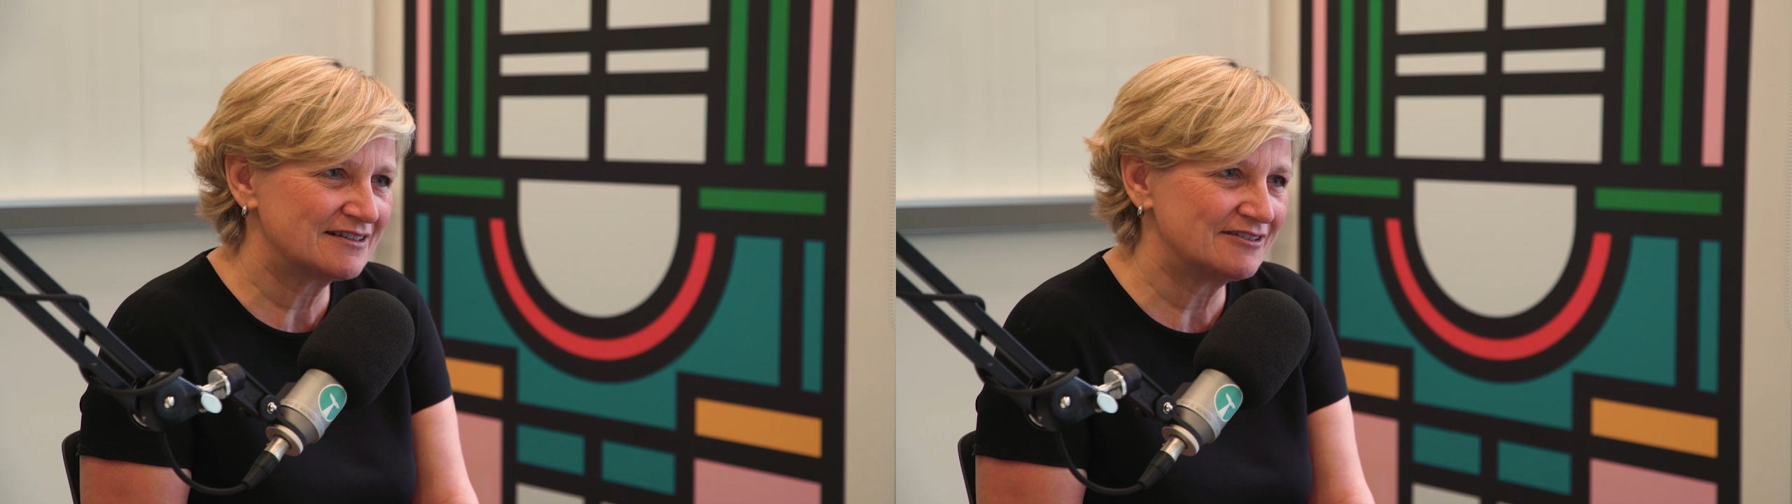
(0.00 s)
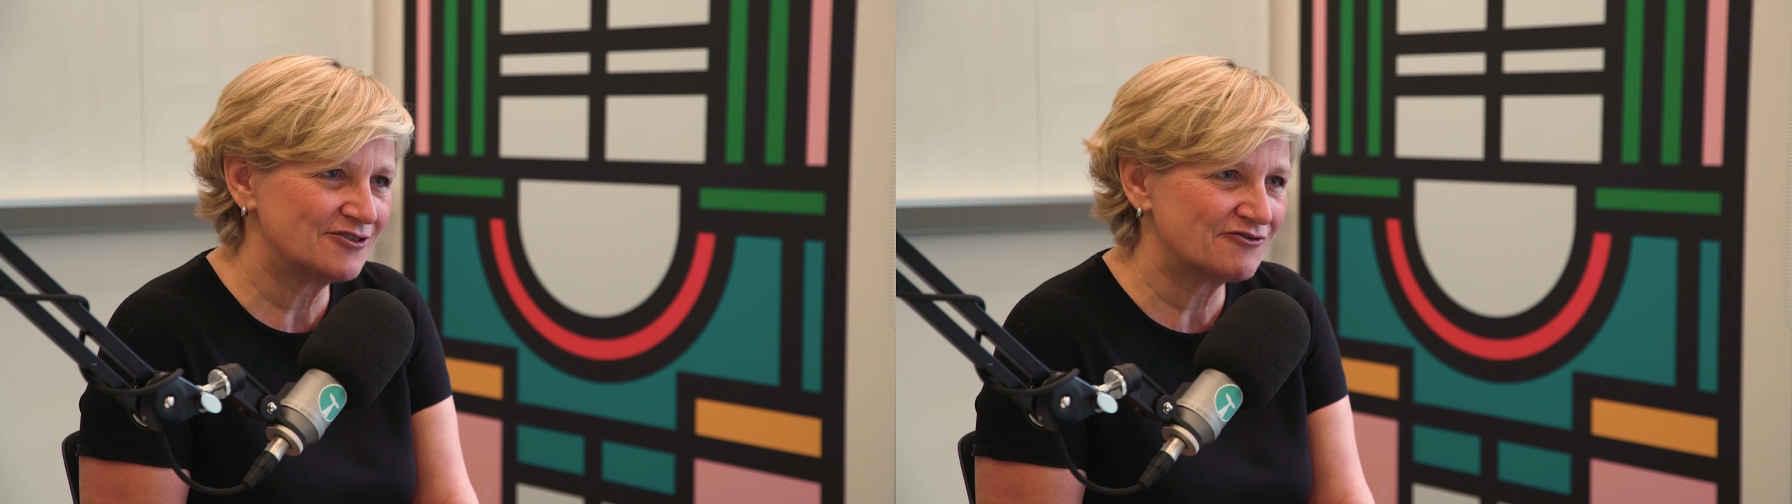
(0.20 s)

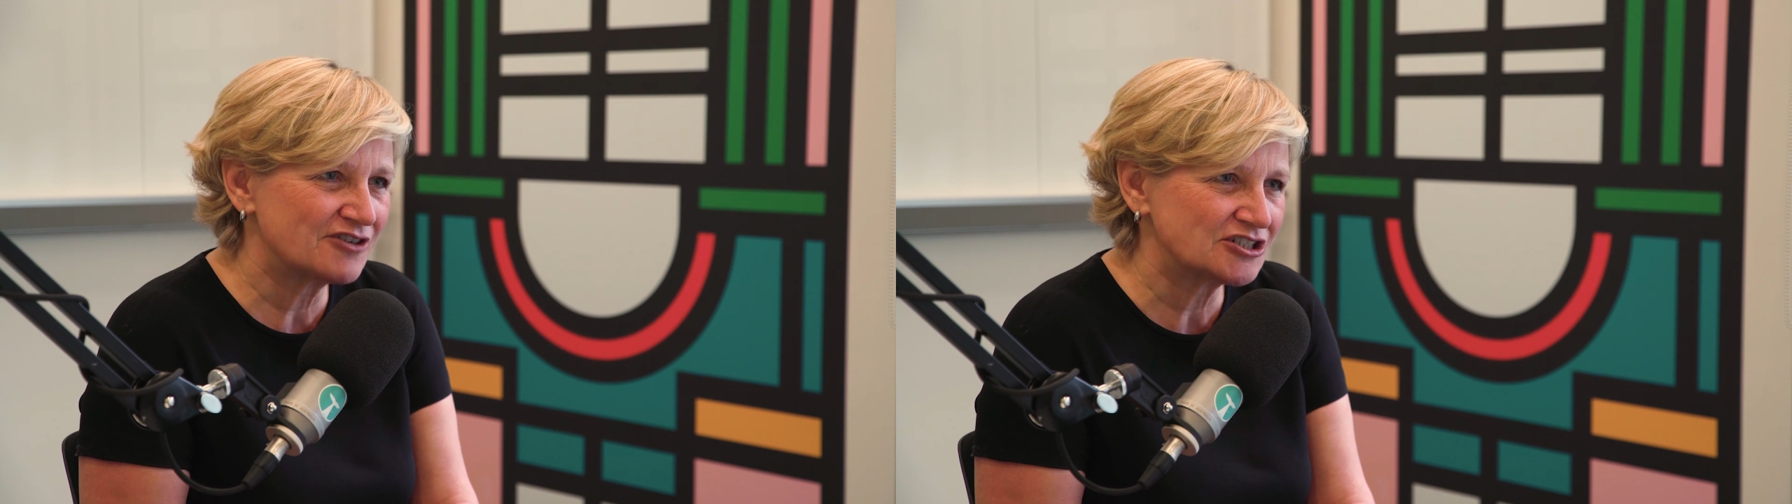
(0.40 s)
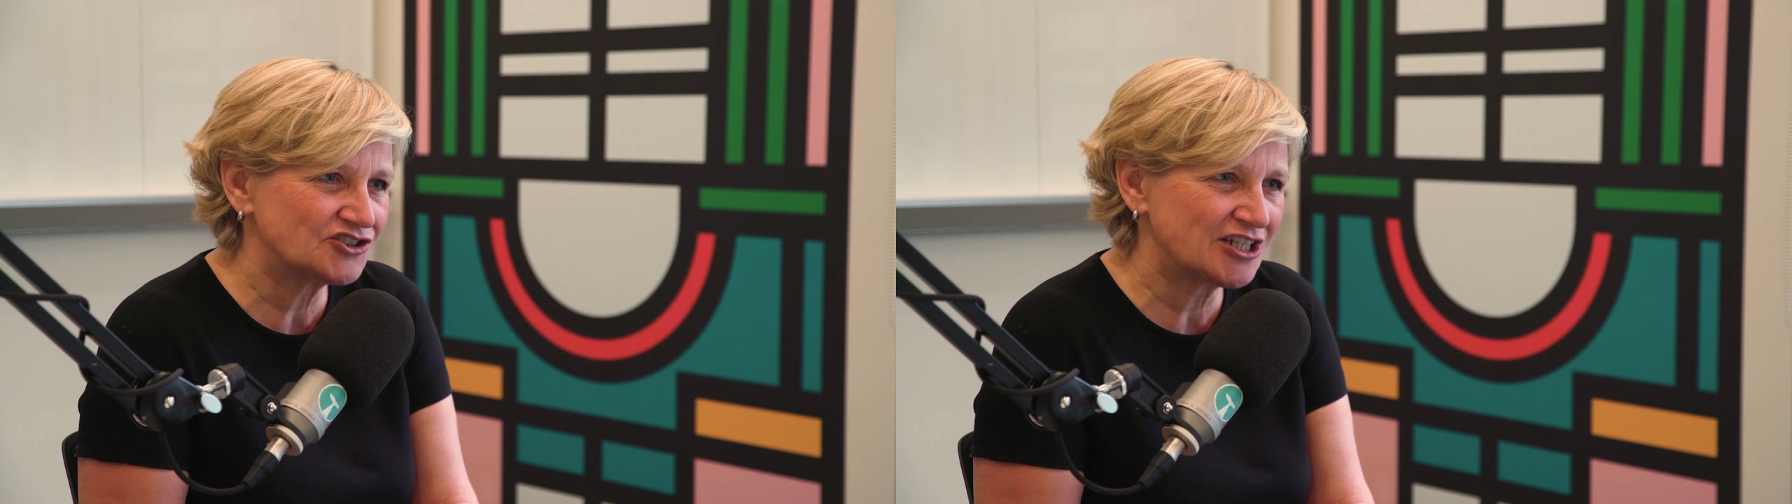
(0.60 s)
there are
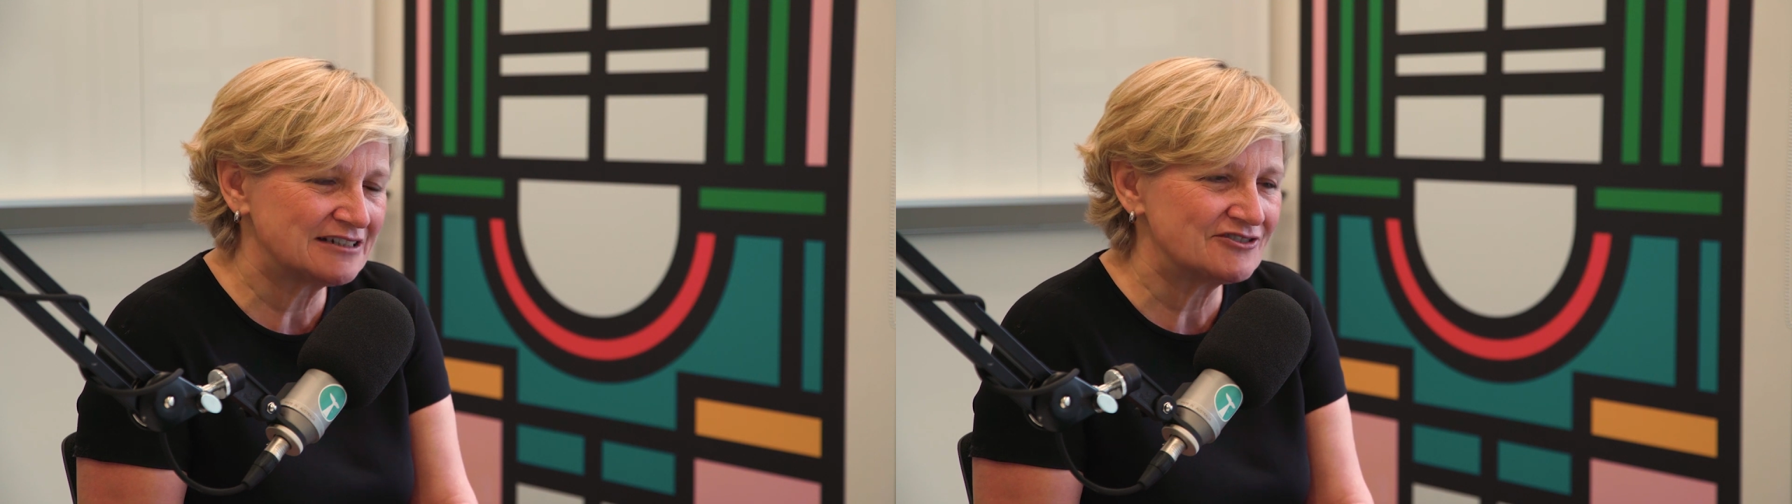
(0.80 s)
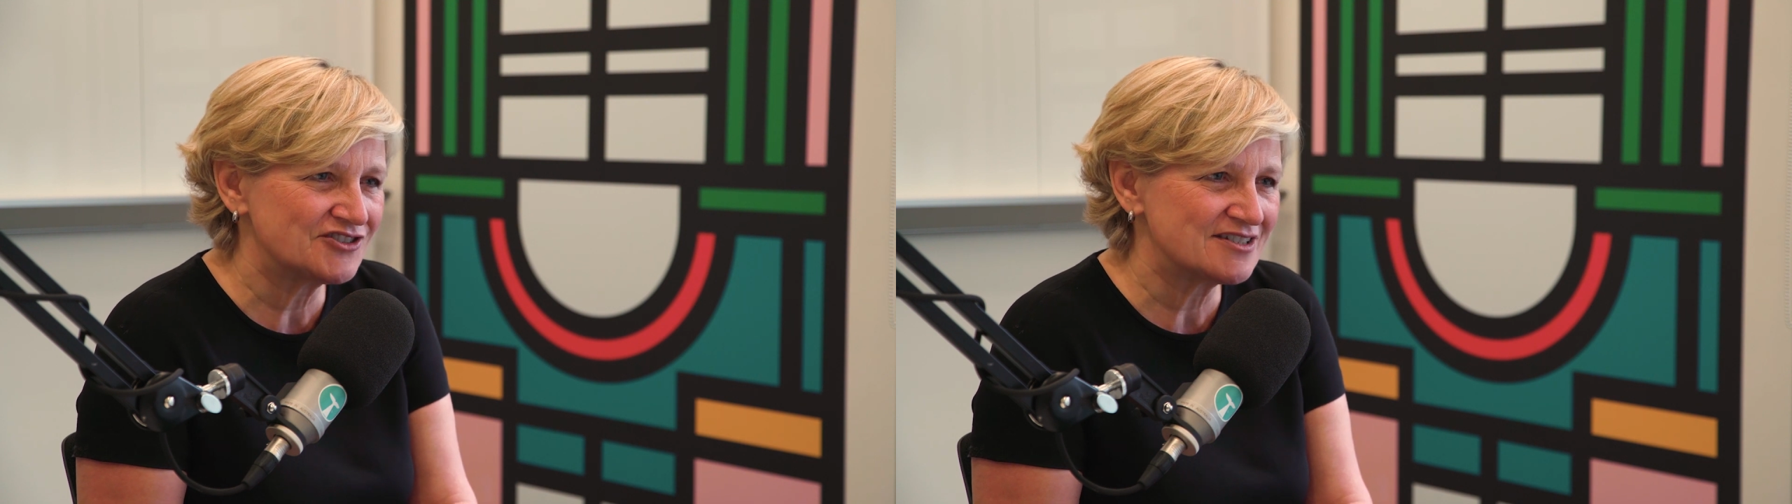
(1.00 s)
fresh
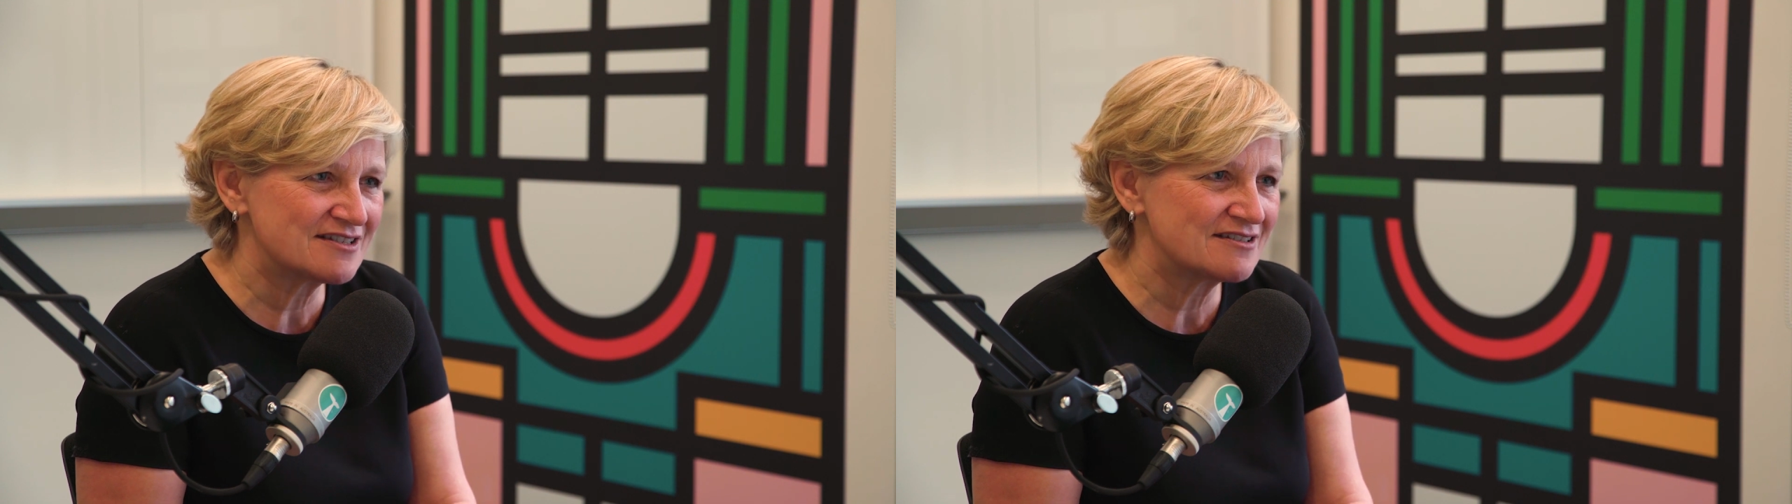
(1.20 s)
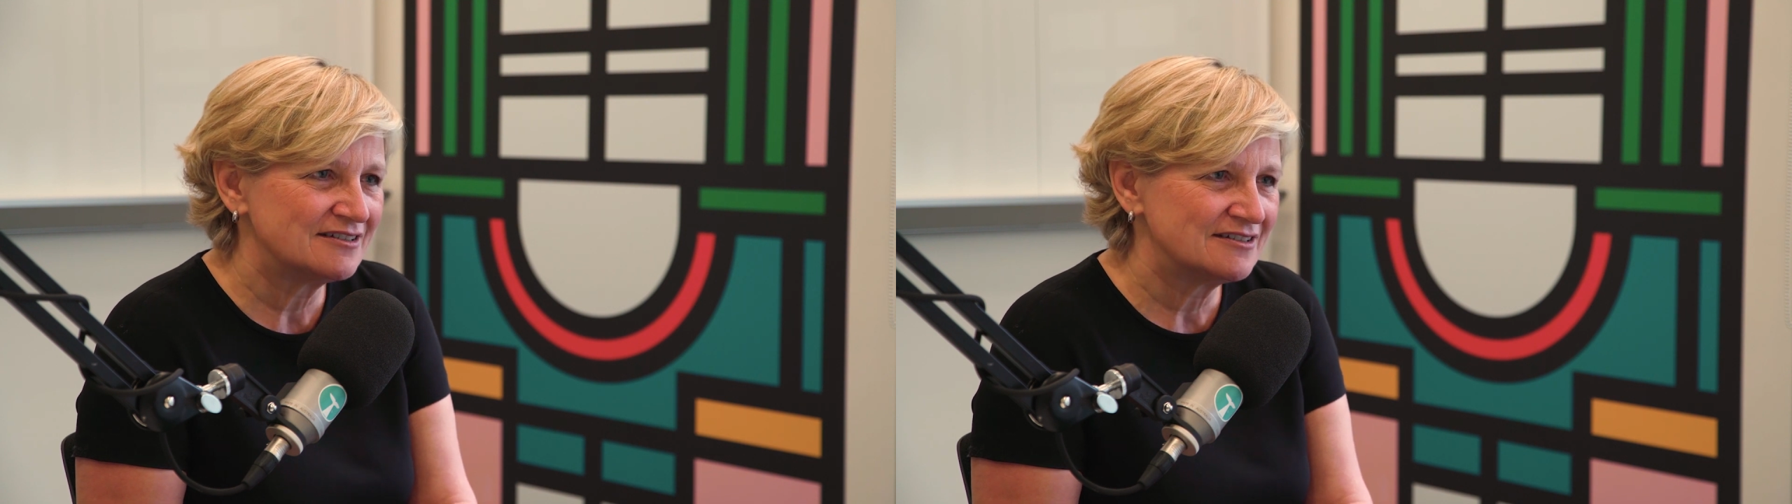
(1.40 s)

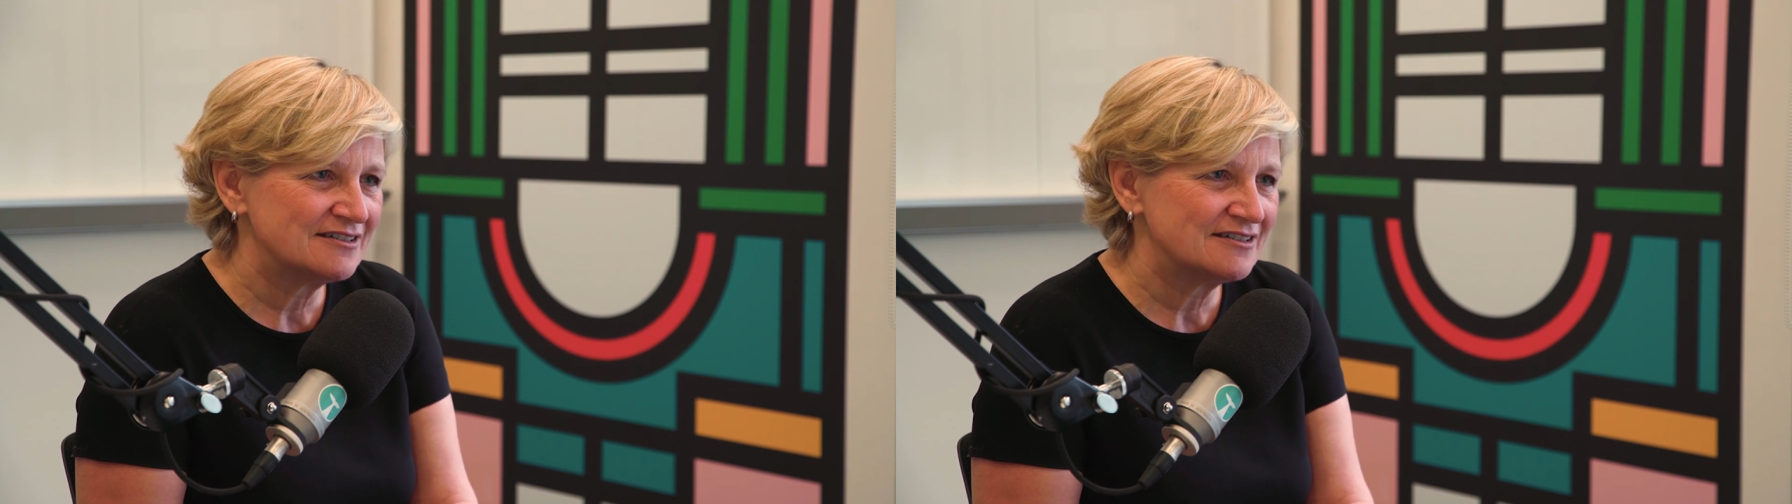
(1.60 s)
challenges